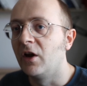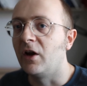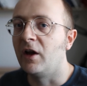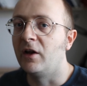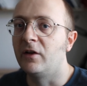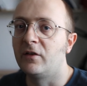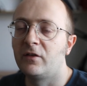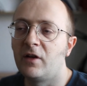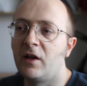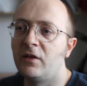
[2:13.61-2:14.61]
And
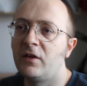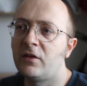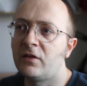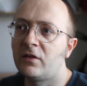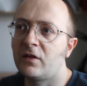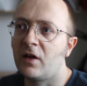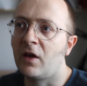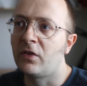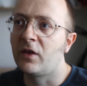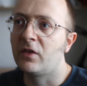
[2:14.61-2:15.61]
this,
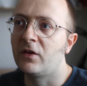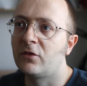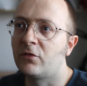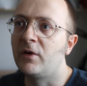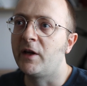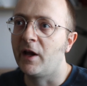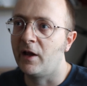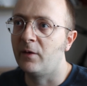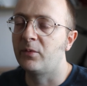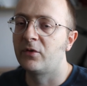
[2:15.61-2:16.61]
I think this really
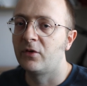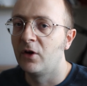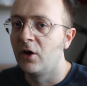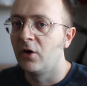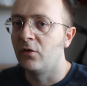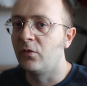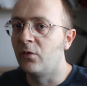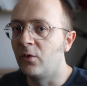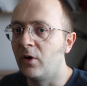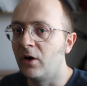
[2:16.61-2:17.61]
helps for